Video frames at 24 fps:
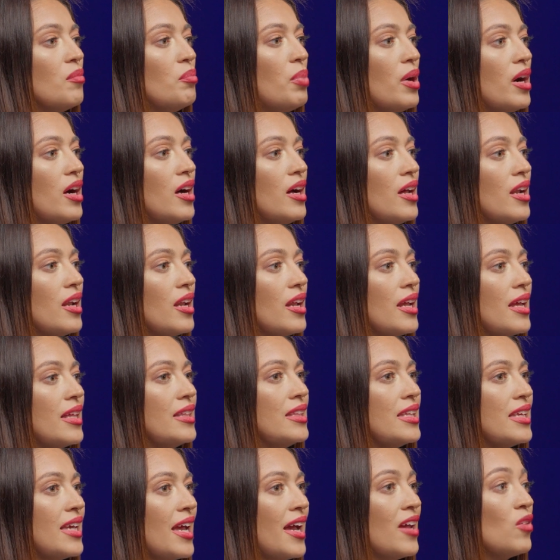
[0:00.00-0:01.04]
But in
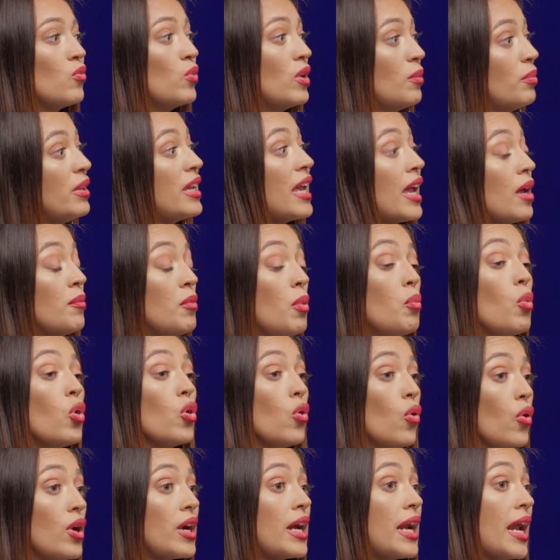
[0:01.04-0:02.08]
the end, we became a more
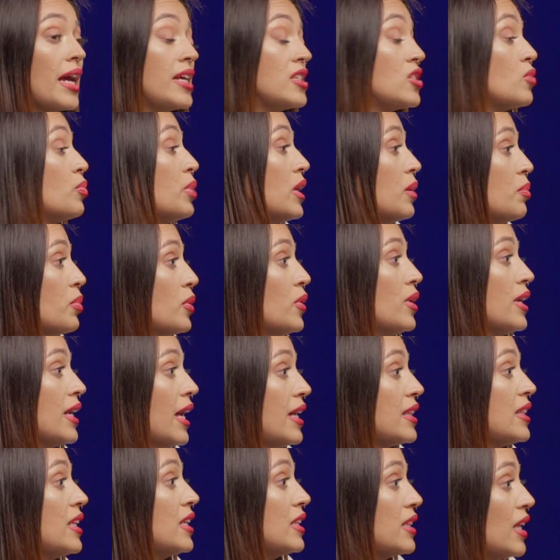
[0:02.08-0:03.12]
organized people, and I
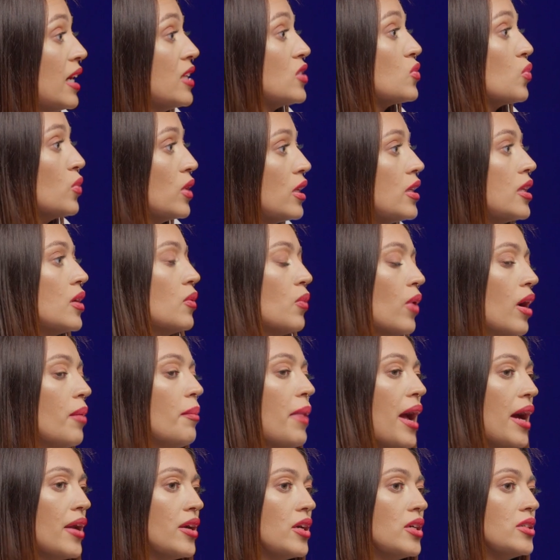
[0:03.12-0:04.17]
think that's really what
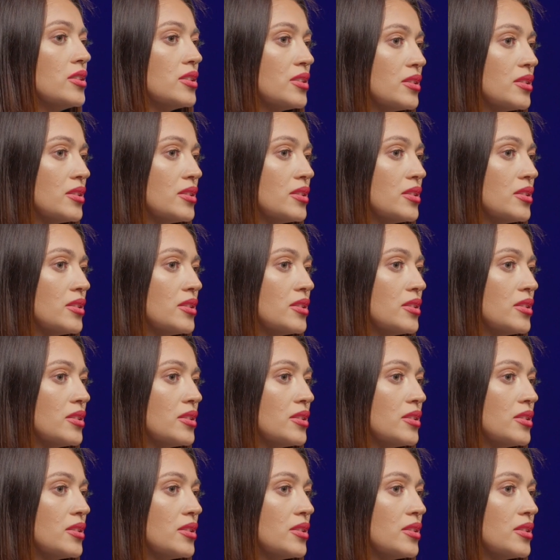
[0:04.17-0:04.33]
matters.